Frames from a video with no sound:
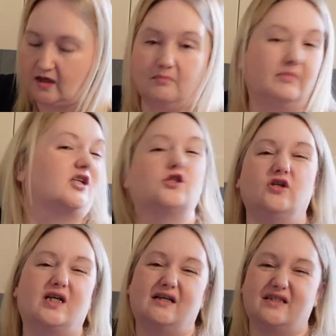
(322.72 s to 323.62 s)
Make sure you
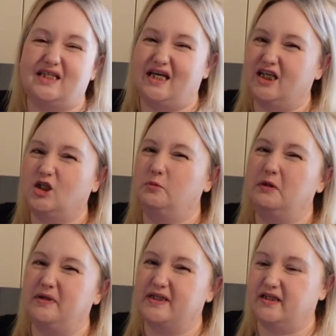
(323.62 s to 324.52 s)
can't see any gloopy
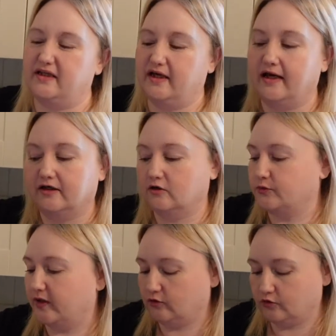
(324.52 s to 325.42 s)
bits of the egg, because
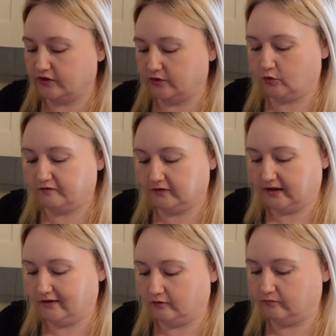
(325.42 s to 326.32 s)
when it goes on the waffle
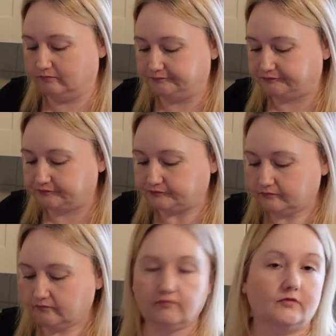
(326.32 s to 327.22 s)
iron,
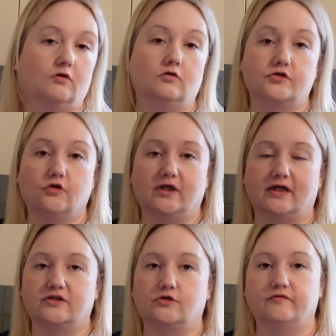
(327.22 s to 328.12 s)
sorry
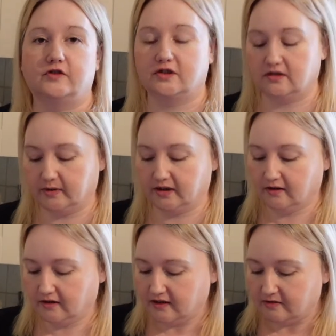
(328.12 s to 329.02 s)
guys, I don't know if you can hear me.
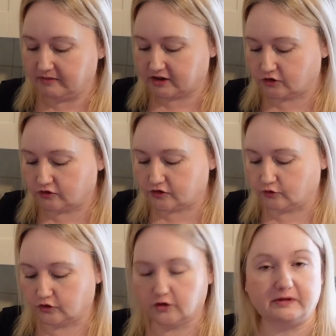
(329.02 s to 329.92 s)
Make sure there's
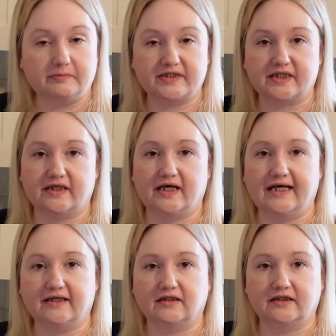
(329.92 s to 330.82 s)
no gloopy bits of the
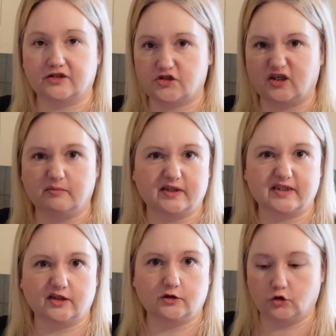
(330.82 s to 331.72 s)
egg, like the stringy bits
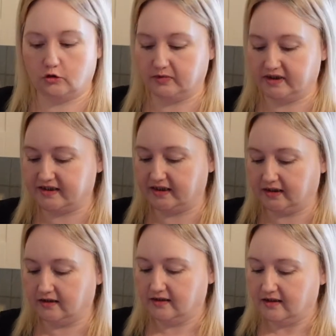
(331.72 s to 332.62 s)
that you normally
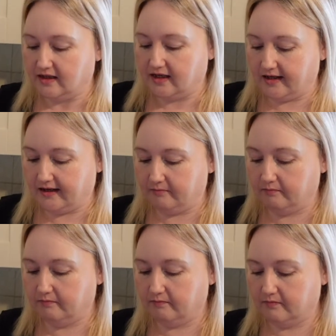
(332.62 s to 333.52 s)
see.
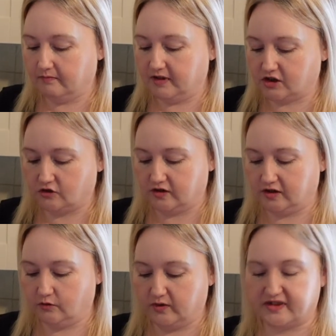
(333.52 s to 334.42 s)
Make sure that
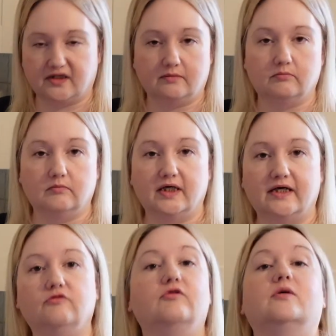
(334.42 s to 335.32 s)
you whisk them
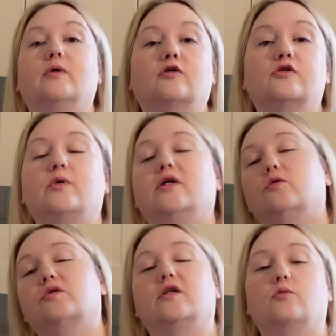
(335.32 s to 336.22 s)
in really well, because when it
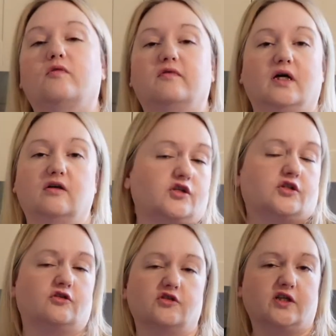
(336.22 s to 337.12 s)
goes in the waffle iron it just
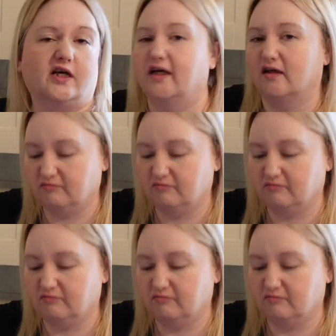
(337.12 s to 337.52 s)
turns to egg